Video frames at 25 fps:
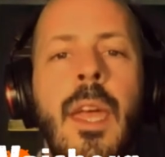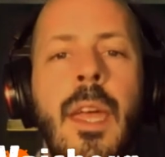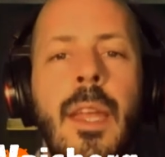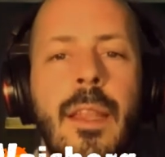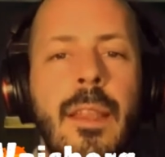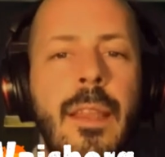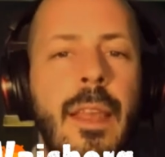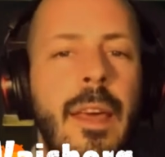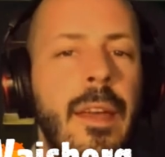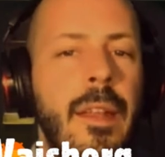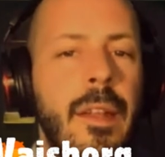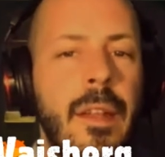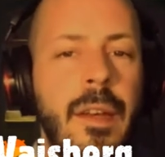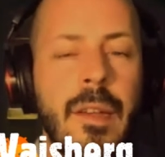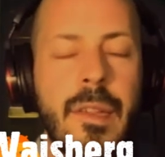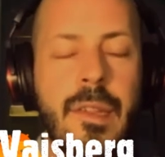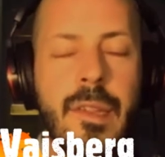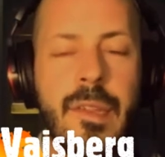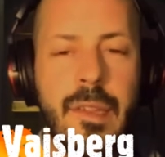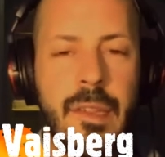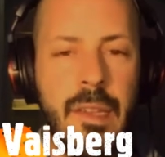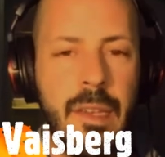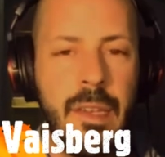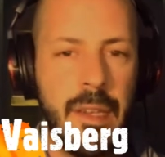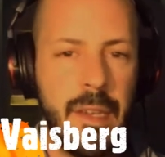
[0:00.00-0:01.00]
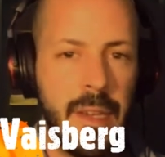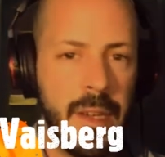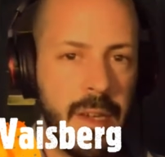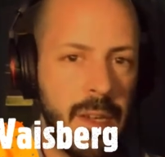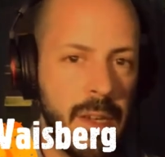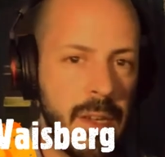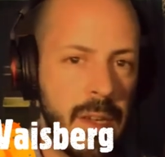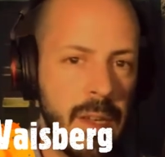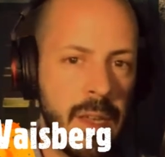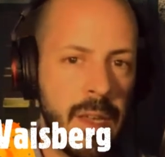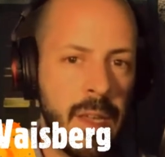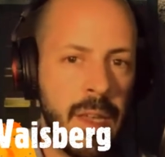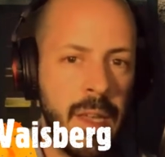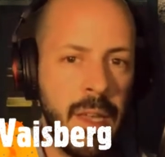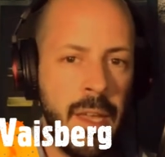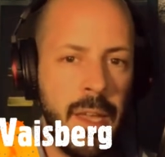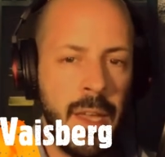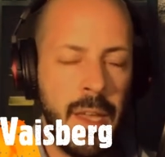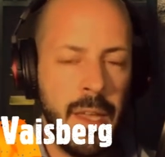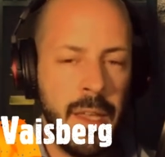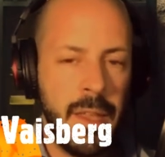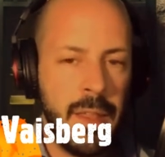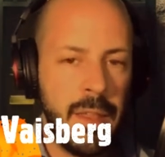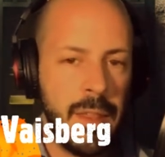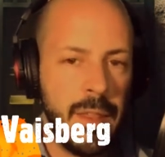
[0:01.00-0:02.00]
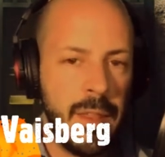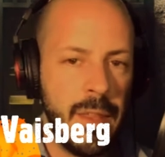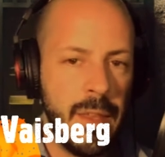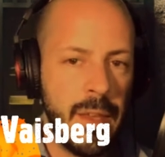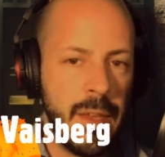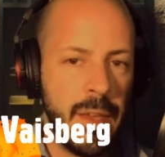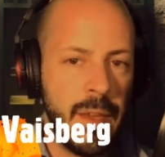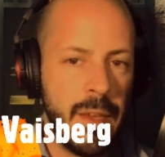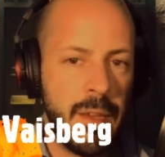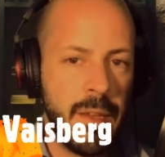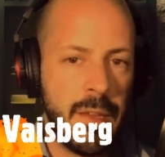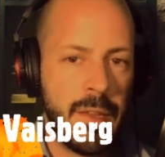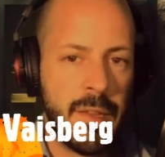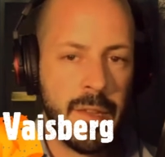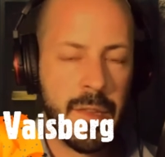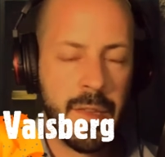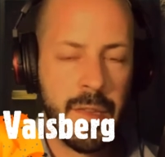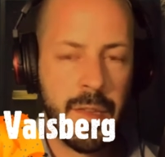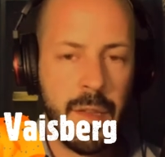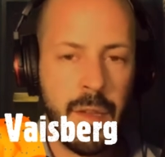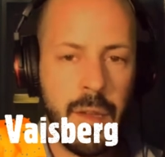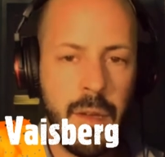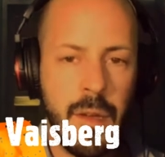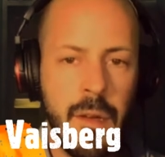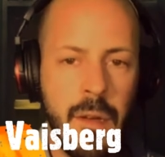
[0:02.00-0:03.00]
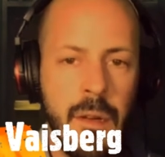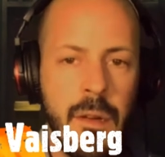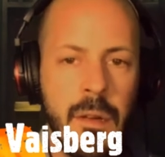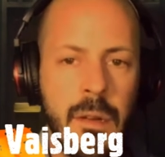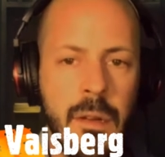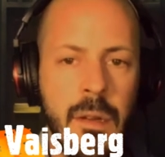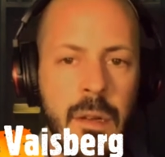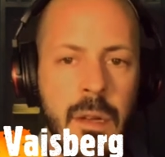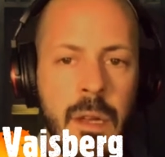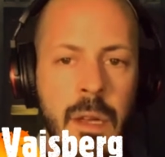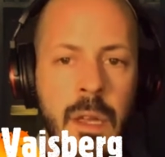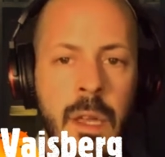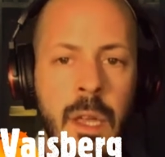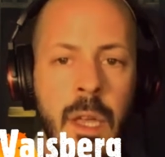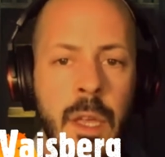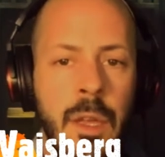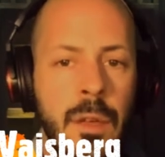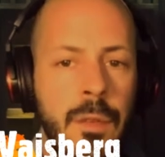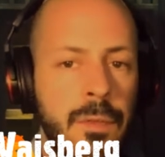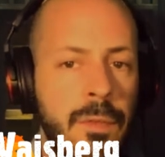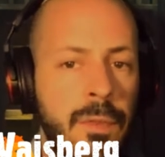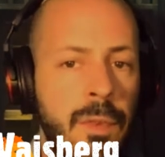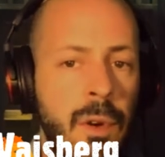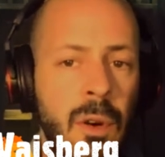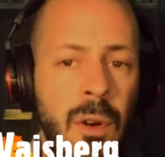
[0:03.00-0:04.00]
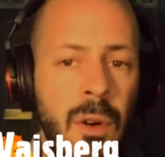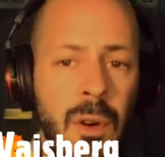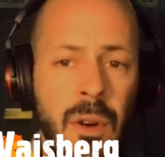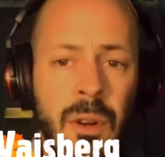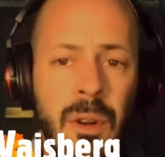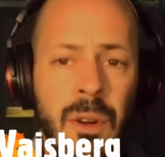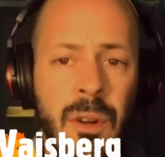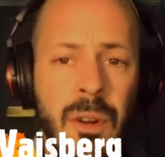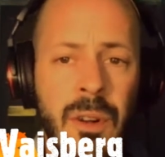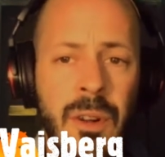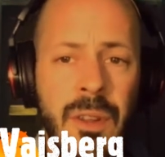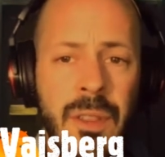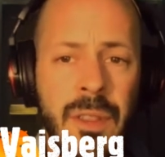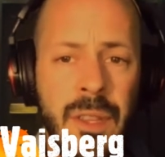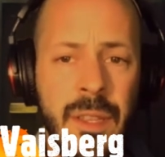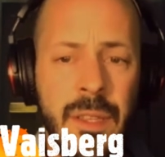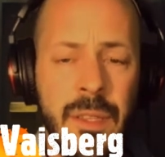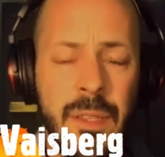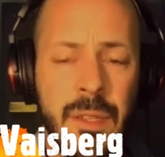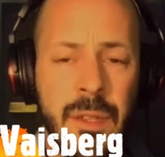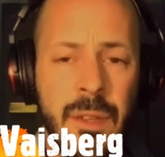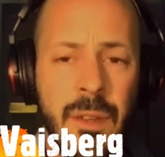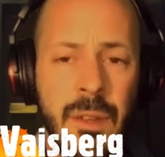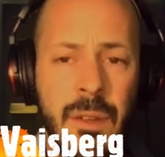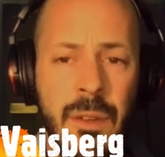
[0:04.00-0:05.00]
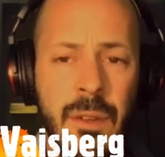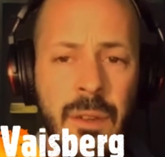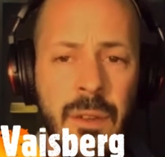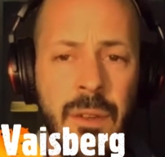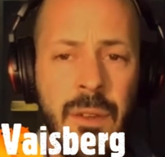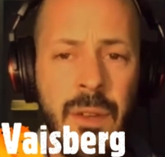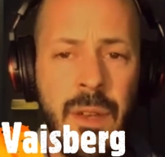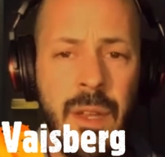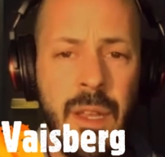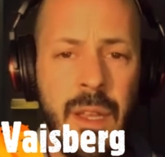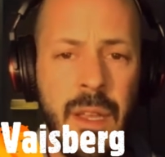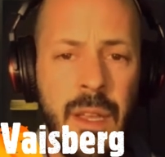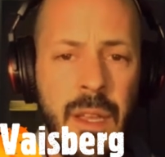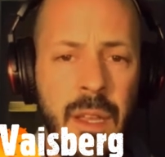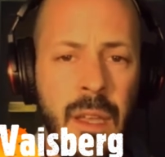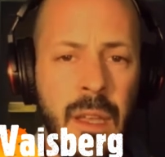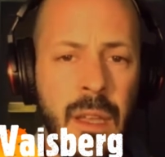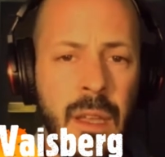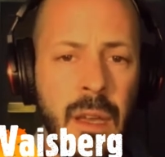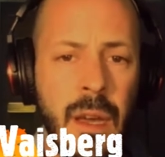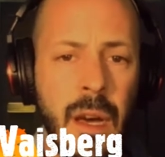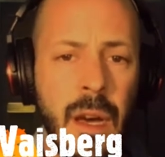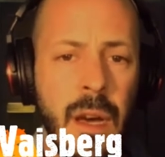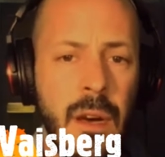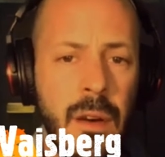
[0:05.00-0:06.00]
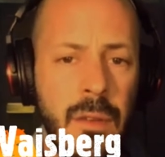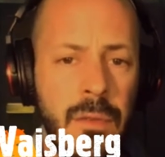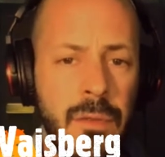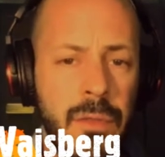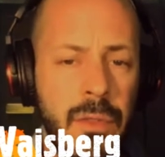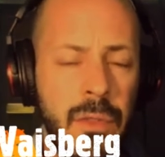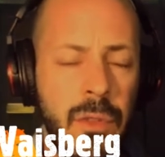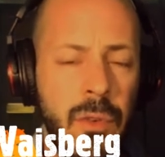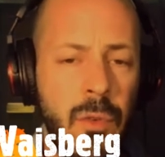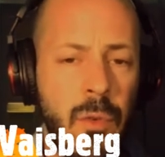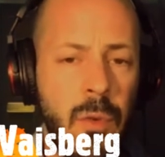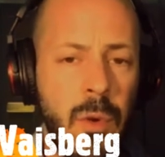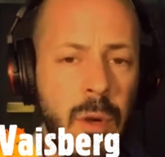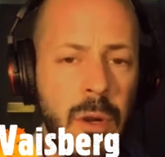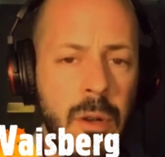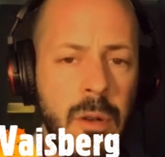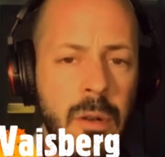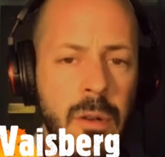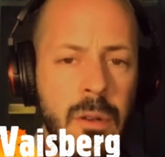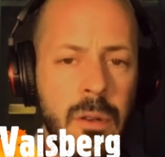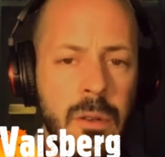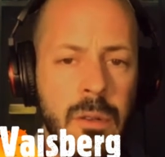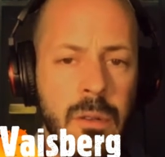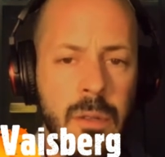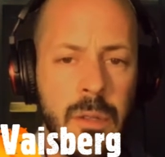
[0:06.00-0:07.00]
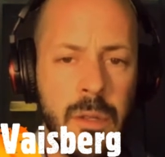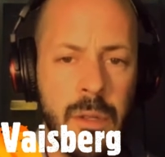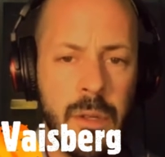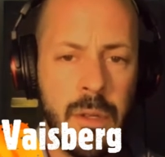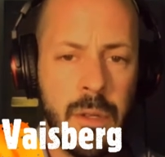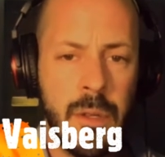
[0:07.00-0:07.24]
Let us sing this song for the turning of the world,